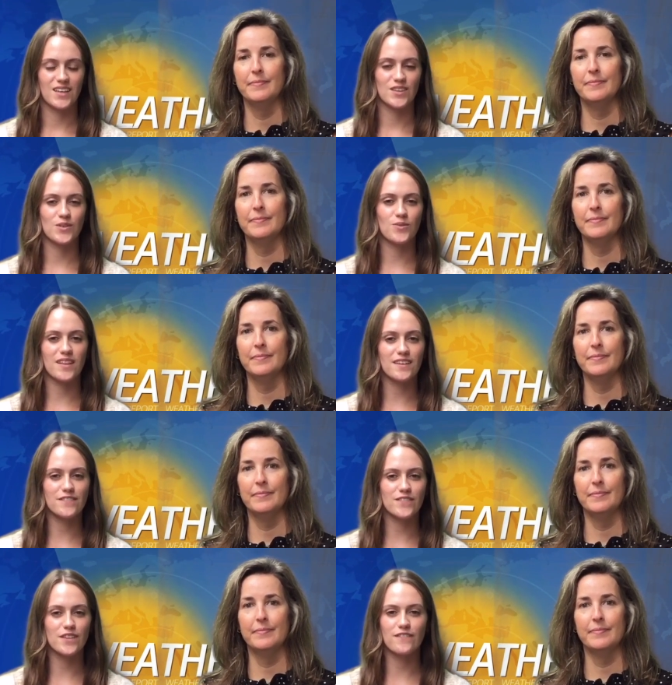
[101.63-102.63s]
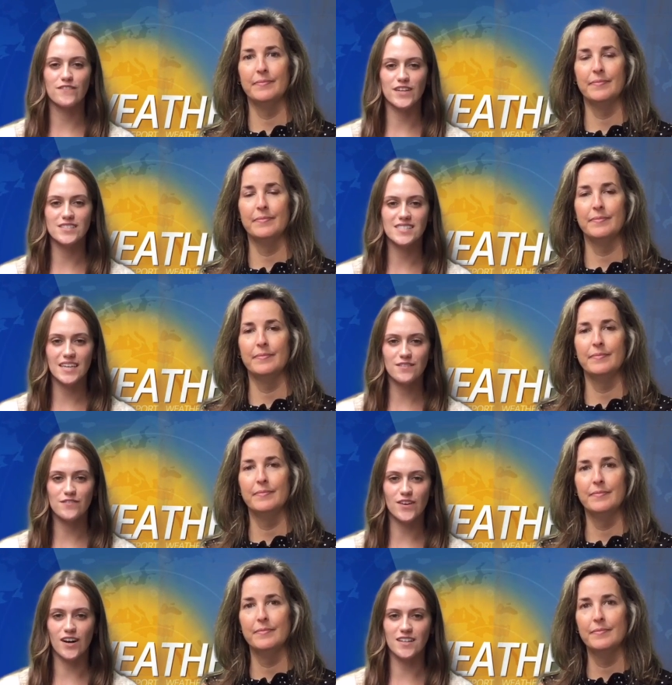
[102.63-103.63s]
Speaker 1: The weather for the first day
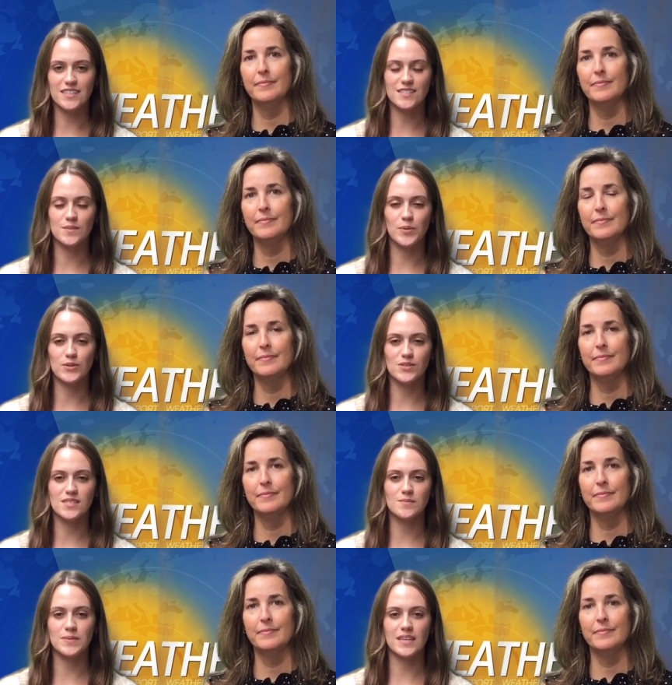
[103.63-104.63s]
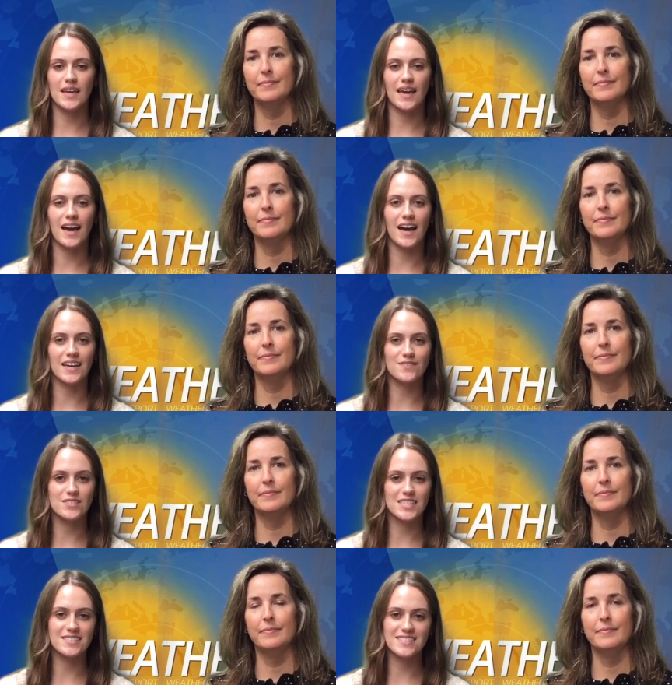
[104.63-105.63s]
of fall is supposed to be a high of
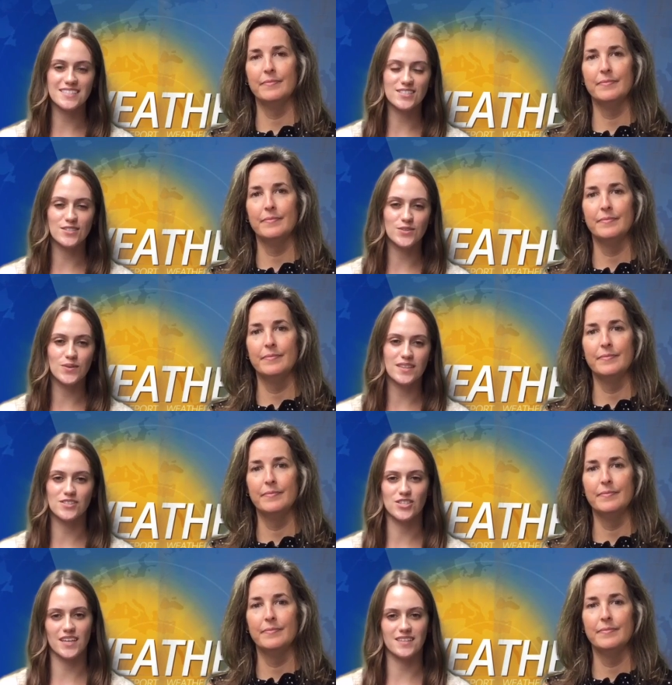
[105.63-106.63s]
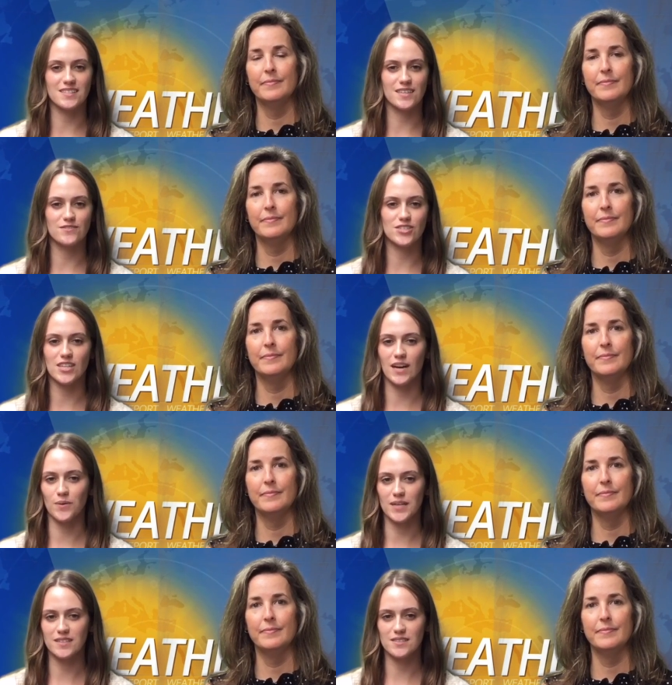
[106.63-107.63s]
62 with a chance of
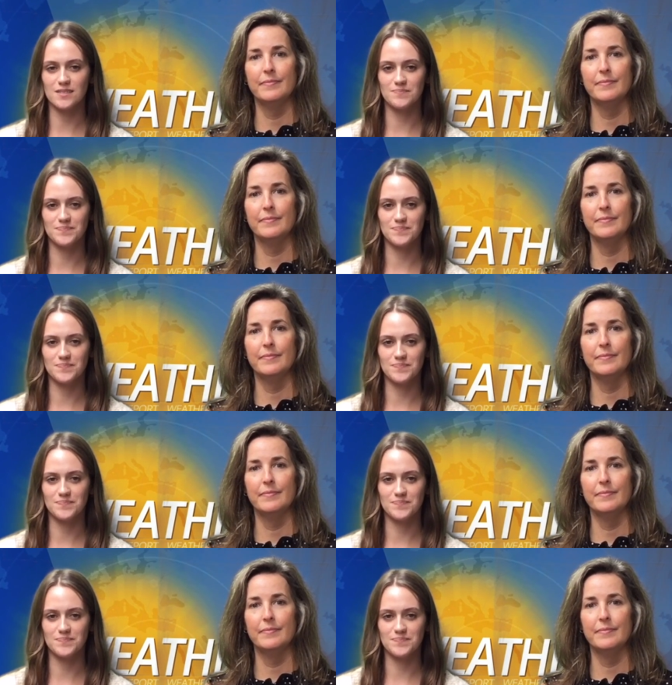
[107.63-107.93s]
showers.